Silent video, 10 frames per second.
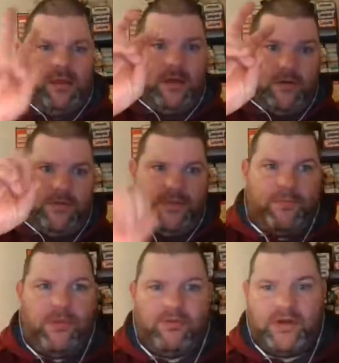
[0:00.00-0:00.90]

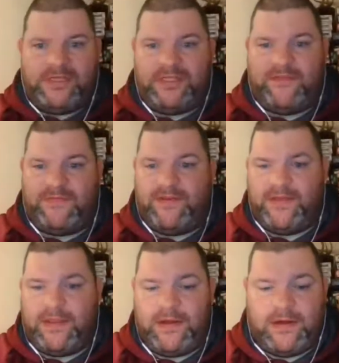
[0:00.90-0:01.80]
the bull rush stuff and
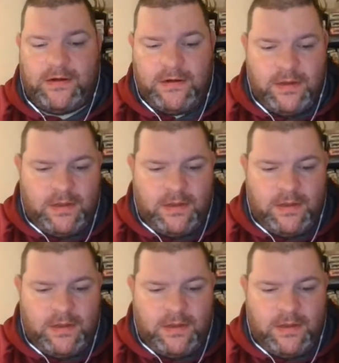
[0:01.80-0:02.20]
everything here.